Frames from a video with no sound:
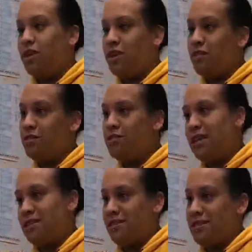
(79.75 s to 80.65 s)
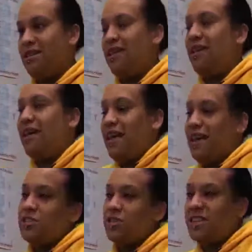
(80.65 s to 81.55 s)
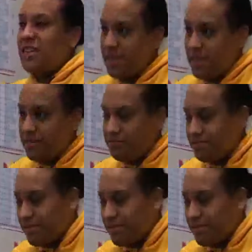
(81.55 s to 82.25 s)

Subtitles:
you know, a new dancer, so I deleted it.